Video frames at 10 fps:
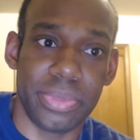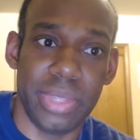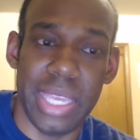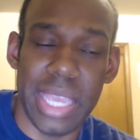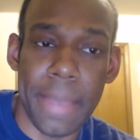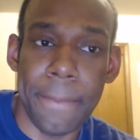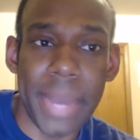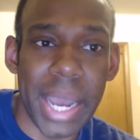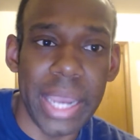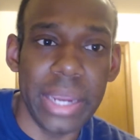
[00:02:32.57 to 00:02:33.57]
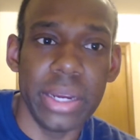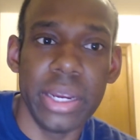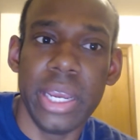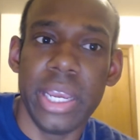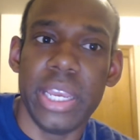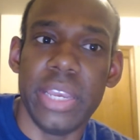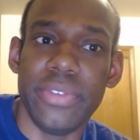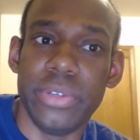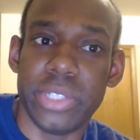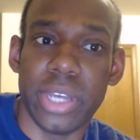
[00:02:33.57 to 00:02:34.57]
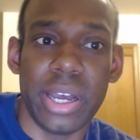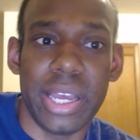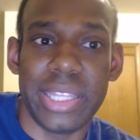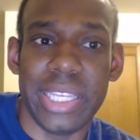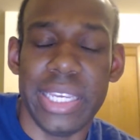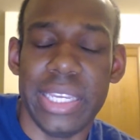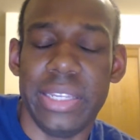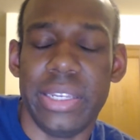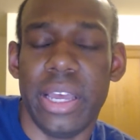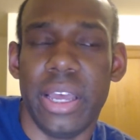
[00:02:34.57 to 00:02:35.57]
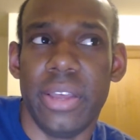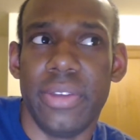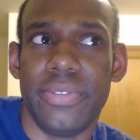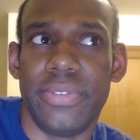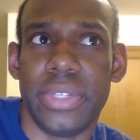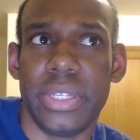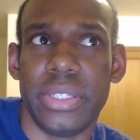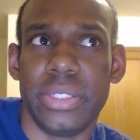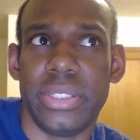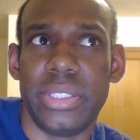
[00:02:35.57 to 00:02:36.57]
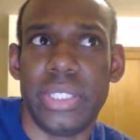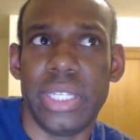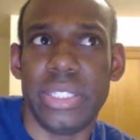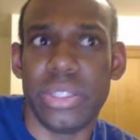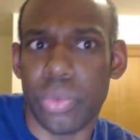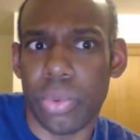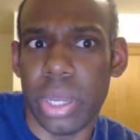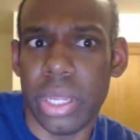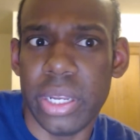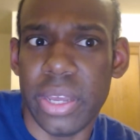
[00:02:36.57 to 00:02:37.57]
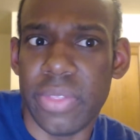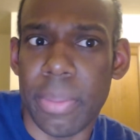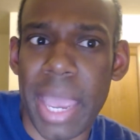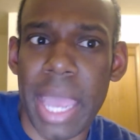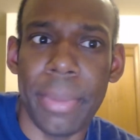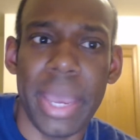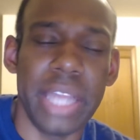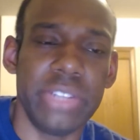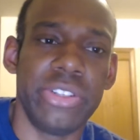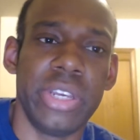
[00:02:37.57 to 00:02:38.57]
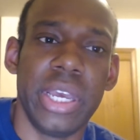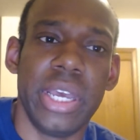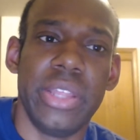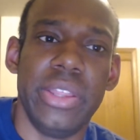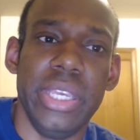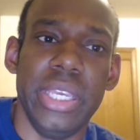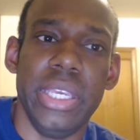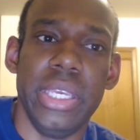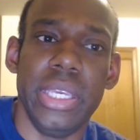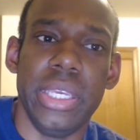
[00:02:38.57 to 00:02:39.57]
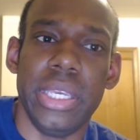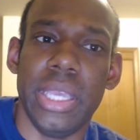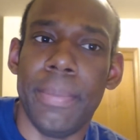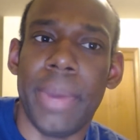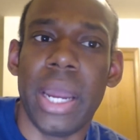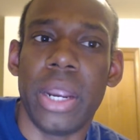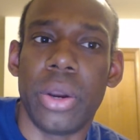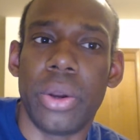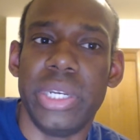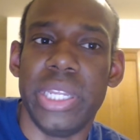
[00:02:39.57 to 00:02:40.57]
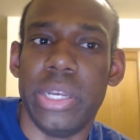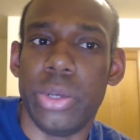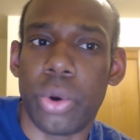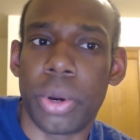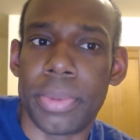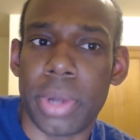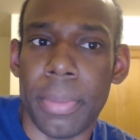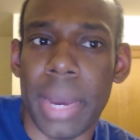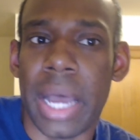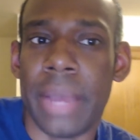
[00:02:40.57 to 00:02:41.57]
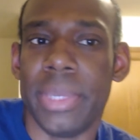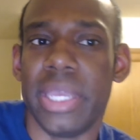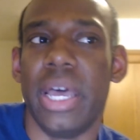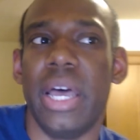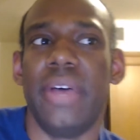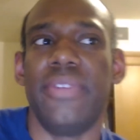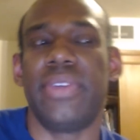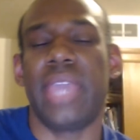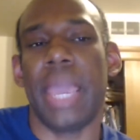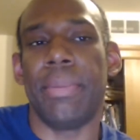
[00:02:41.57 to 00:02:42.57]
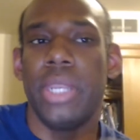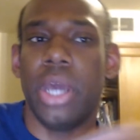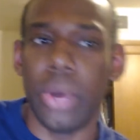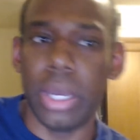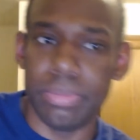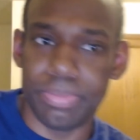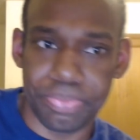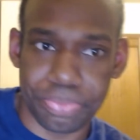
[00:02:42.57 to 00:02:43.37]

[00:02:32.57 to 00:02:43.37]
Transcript: the Empire, if you saw at the end of season one of The Bad Batch, the Empire did an orbital bombing of Kaminoa